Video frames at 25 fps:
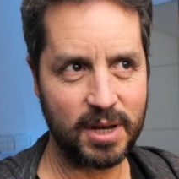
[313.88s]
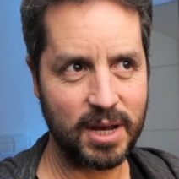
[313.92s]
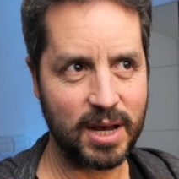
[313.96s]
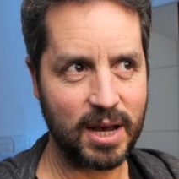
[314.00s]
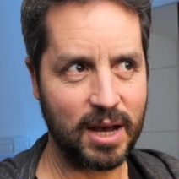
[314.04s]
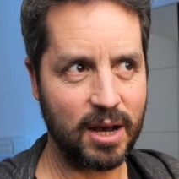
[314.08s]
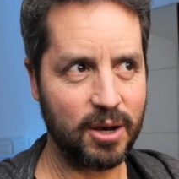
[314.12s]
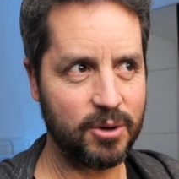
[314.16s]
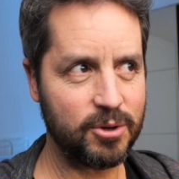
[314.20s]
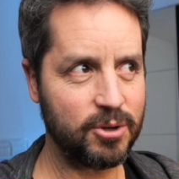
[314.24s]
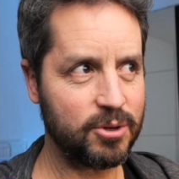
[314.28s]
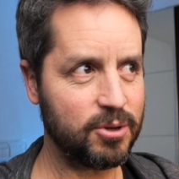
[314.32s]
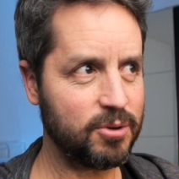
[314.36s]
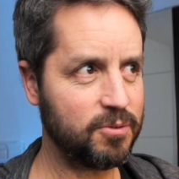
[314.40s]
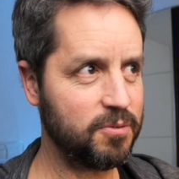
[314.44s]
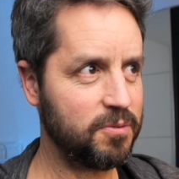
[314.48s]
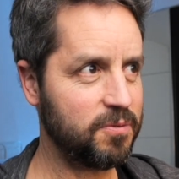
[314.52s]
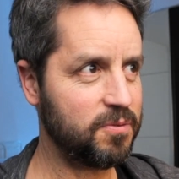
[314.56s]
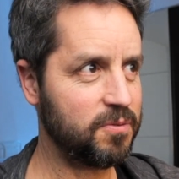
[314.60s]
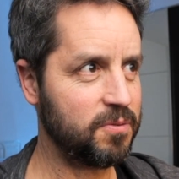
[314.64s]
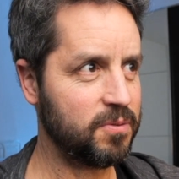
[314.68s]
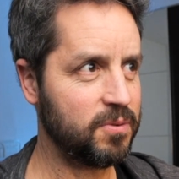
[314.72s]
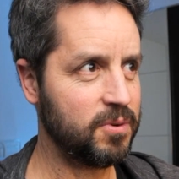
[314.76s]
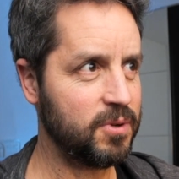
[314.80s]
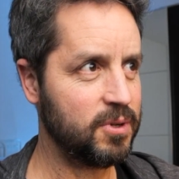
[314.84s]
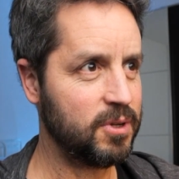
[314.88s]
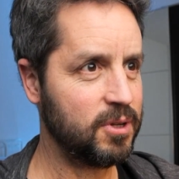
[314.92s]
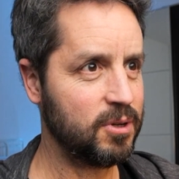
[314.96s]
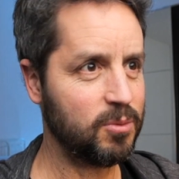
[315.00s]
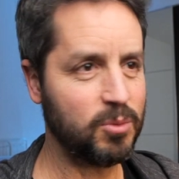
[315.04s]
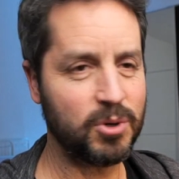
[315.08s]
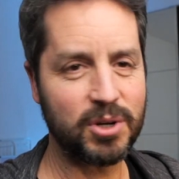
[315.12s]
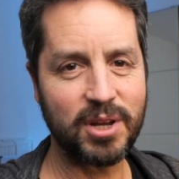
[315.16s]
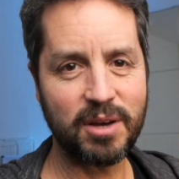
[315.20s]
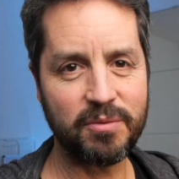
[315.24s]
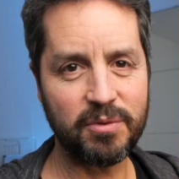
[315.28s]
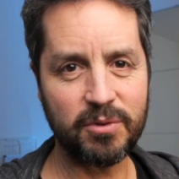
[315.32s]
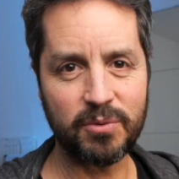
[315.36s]
out of
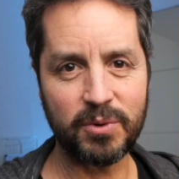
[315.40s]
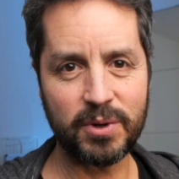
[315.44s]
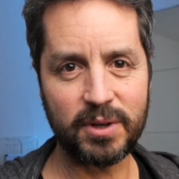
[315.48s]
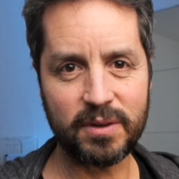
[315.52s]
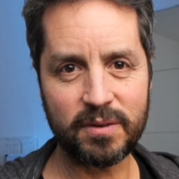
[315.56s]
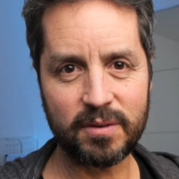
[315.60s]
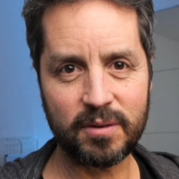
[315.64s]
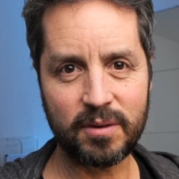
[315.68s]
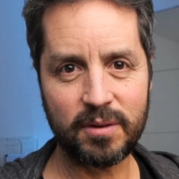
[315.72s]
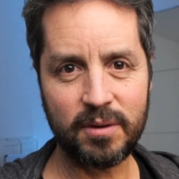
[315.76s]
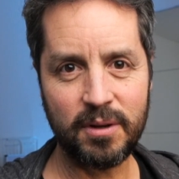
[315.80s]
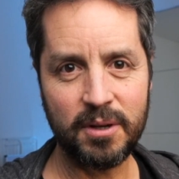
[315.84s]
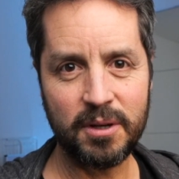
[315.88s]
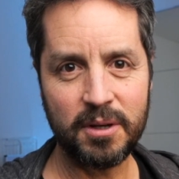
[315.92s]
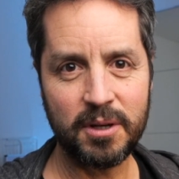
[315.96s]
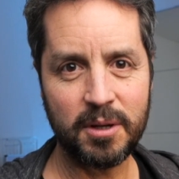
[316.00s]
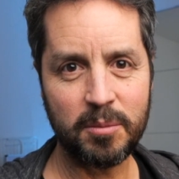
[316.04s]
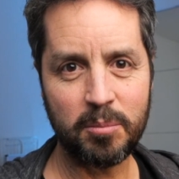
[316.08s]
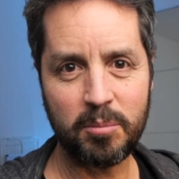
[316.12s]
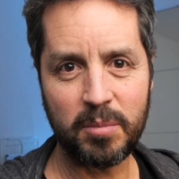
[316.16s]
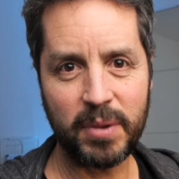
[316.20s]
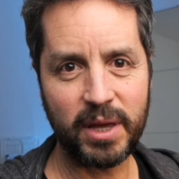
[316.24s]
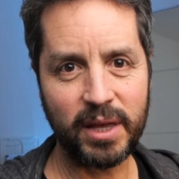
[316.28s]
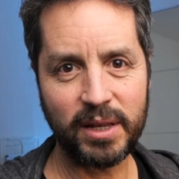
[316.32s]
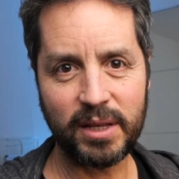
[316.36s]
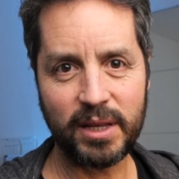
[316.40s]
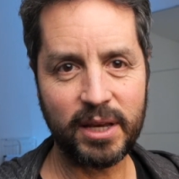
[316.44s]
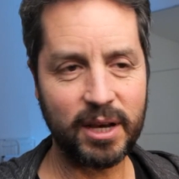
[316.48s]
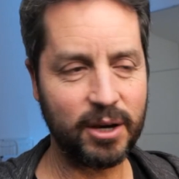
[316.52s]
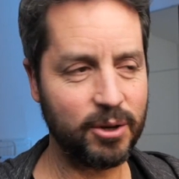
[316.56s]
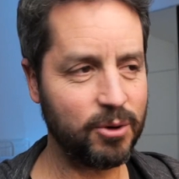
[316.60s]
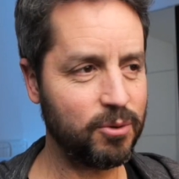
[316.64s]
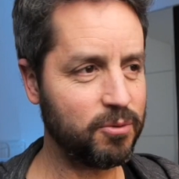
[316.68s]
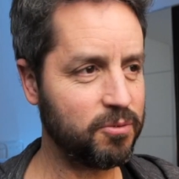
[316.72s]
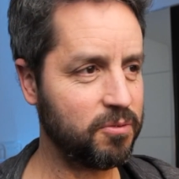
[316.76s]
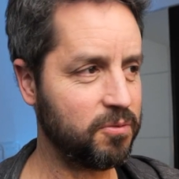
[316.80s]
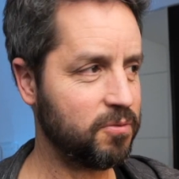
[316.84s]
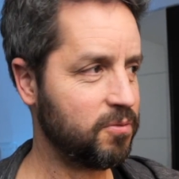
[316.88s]
whatever reason, mainly out
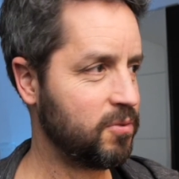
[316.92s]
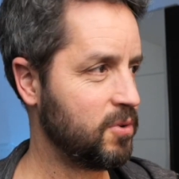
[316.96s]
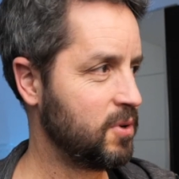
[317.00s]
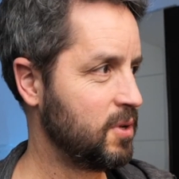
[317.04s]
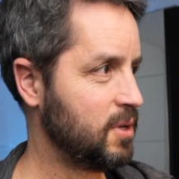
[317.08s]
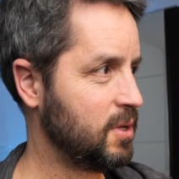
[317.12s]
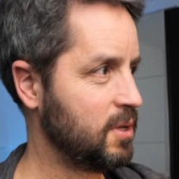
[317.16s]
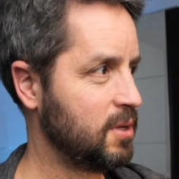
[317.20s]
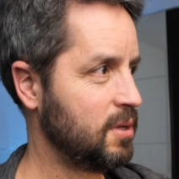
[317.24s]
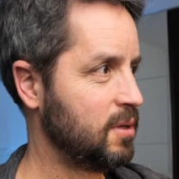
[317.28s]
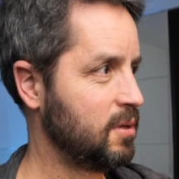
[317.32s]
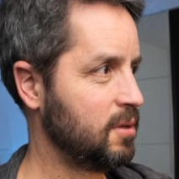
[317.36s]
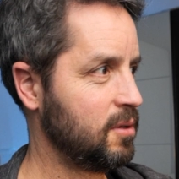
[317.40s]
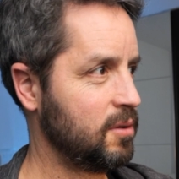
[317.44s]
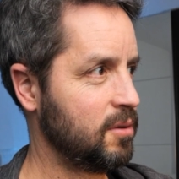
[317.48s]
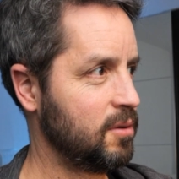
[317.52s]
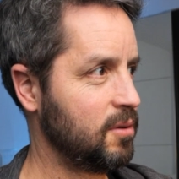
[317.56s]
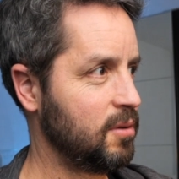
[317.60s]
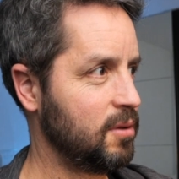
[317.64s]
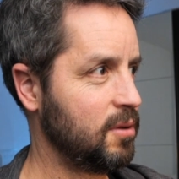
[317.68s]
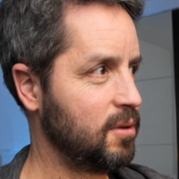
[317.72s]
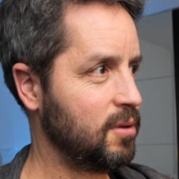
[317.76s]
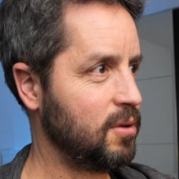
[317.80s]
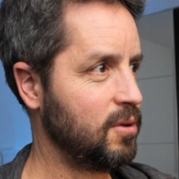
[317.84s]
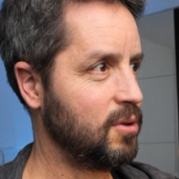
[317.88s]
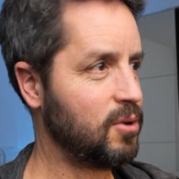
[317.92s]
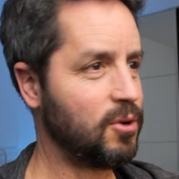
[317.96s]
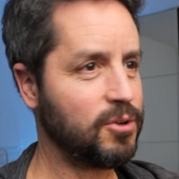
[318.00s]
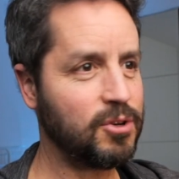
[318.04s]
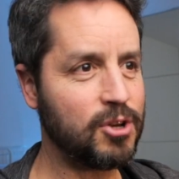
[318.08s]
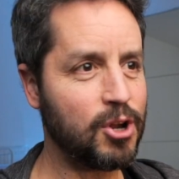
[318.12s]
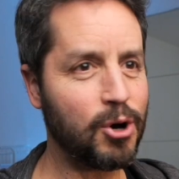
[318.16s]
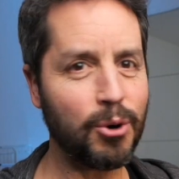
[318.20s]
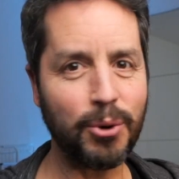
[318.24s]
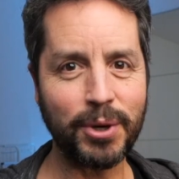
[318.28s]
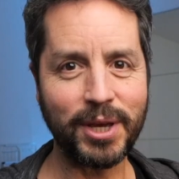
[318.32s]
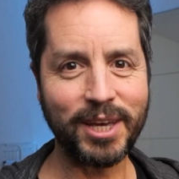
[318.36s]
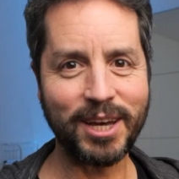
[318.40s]
of not
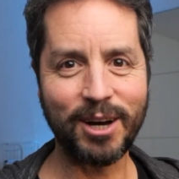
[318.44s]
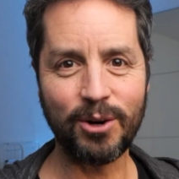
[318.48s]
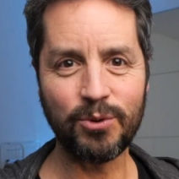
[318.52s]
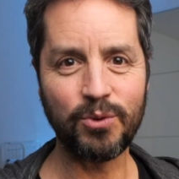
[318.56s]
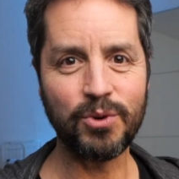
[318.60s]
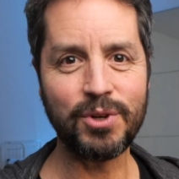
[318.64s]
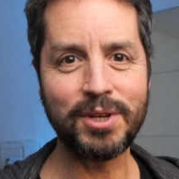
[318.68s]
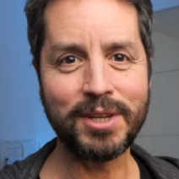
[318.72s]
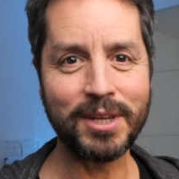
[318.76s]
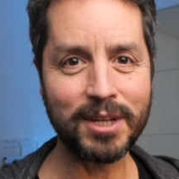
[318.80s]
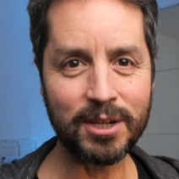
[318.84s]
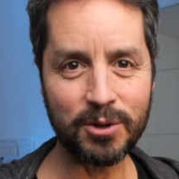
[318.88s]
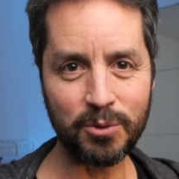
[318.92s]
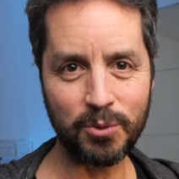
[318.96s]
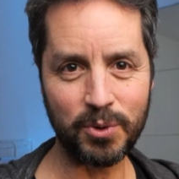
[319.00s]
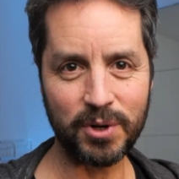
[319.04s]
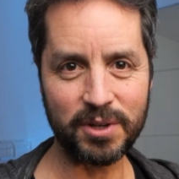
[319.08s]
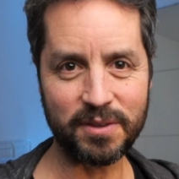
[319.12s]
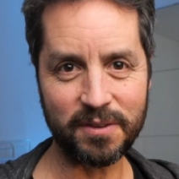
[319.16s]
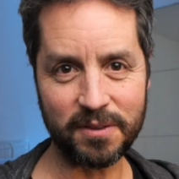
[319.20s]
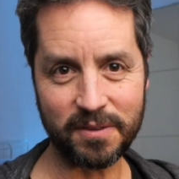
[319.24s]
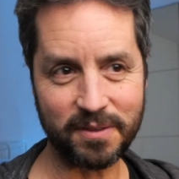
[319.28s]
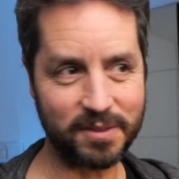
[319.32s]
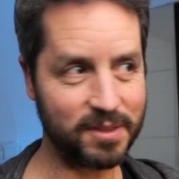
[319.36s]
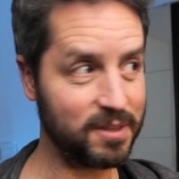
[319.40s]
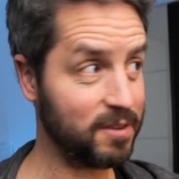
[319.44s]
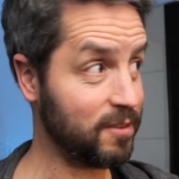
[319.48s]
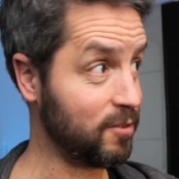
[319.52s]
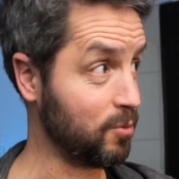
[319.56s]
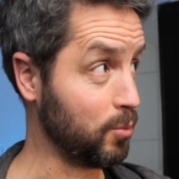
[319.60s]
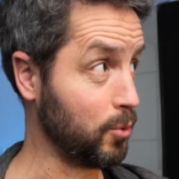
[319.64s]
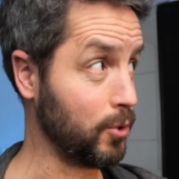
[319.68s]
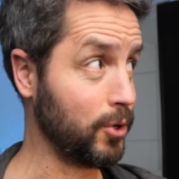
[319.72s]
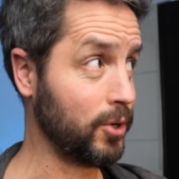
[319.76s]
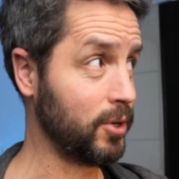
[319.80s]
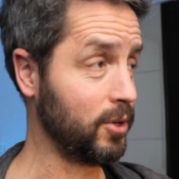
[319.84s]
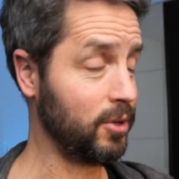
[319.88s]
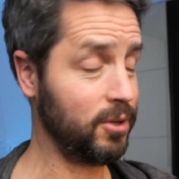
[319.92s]
knowing how to deal with this
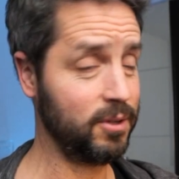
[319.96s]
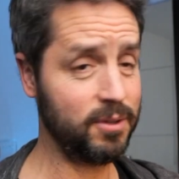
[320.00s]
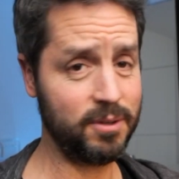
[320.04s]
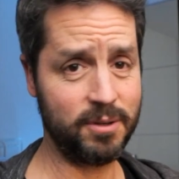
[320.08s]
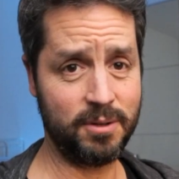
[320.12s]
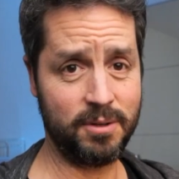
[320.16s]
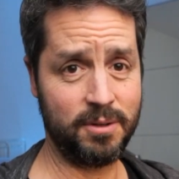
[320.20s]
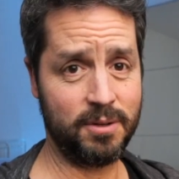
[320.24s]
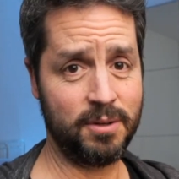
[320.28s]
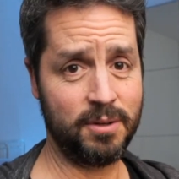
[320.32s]
world.